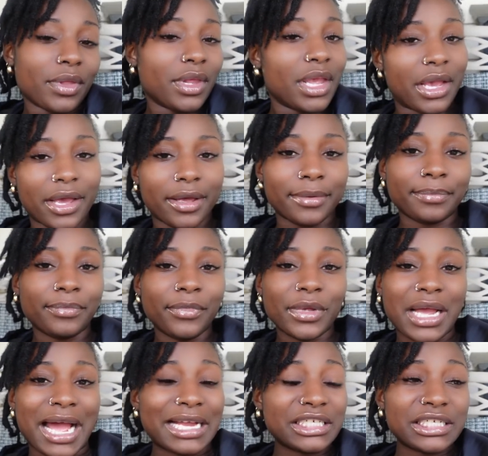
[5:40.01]
yeah.
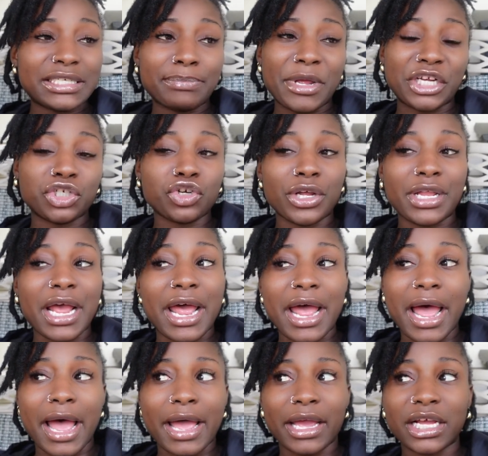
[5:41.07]
I just make sure
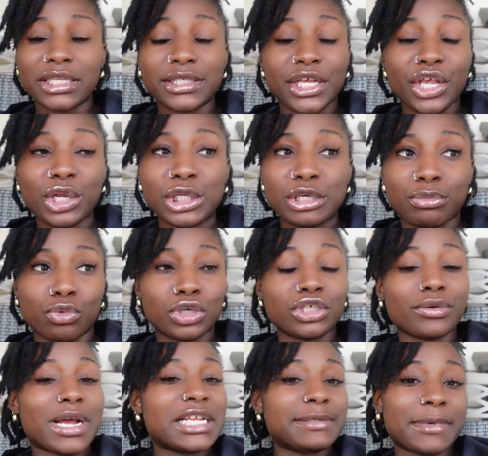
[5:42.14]
that I continue to
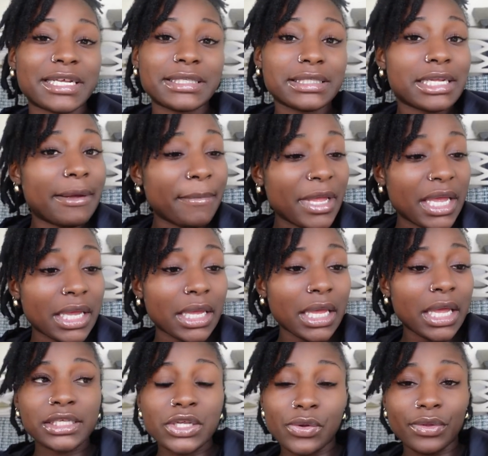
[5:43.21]
moisturize my stomach
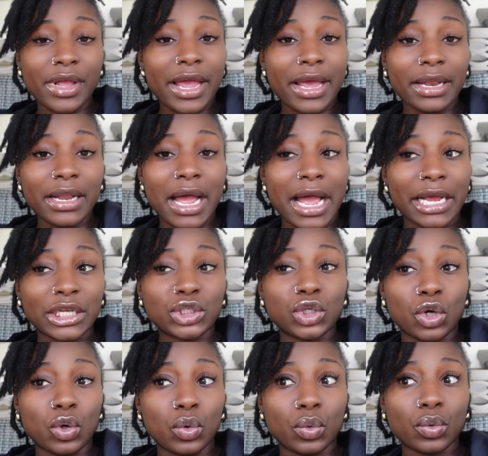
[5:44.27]
so that I
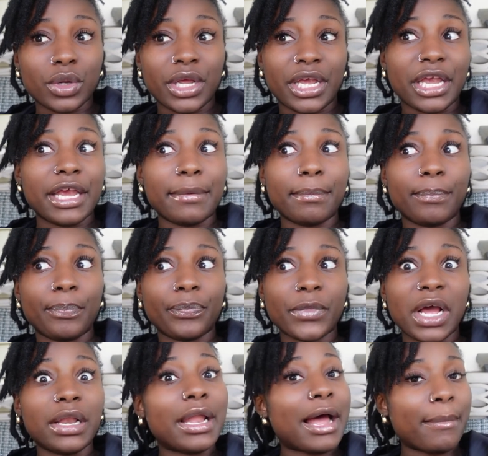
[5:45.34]
don't get
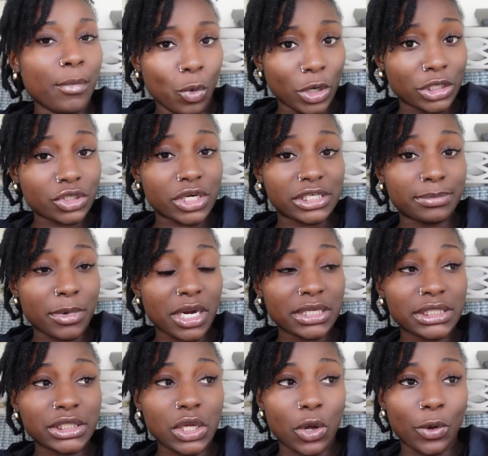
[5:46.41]
a lot more stretch
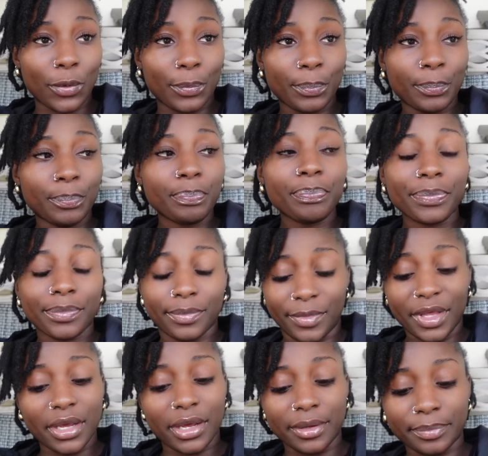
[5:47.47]
marks. So,
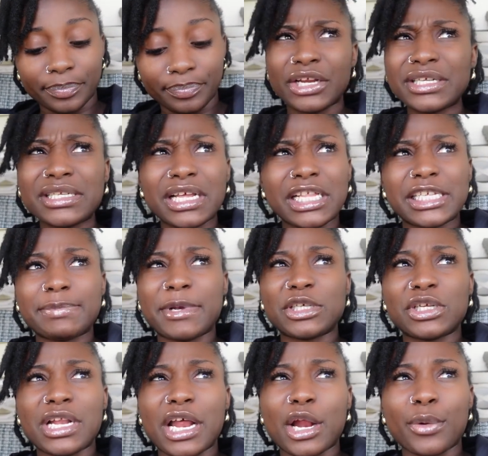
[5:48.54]
yeah. There's nothing
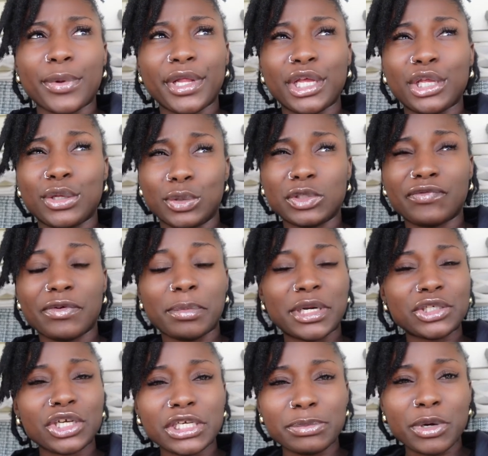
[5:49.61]
special that I really use for my
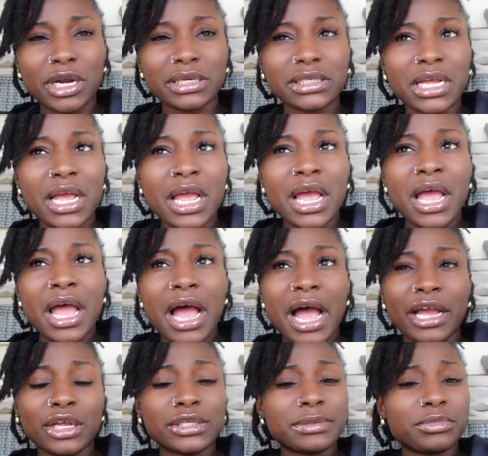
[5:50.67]
stretch marks.
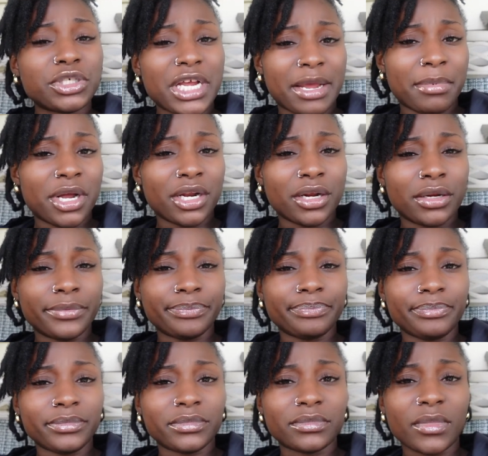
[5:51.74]
I use some shea butter
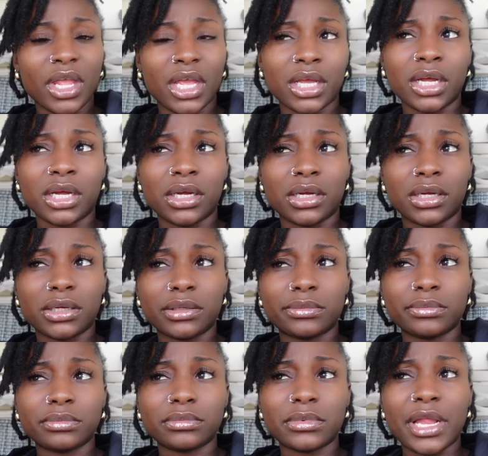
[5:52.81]

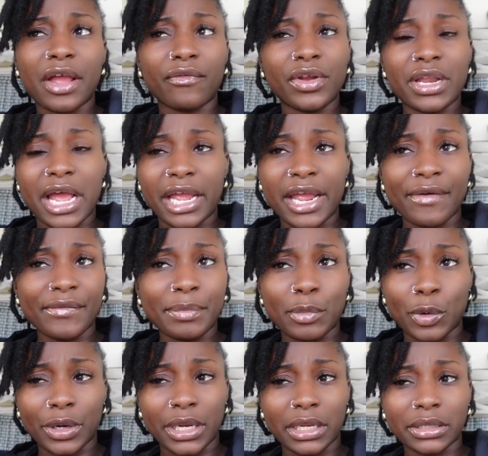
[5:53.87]
every night, every
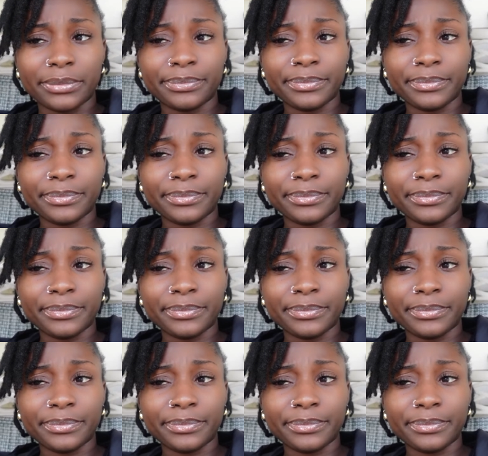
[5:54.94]
morning.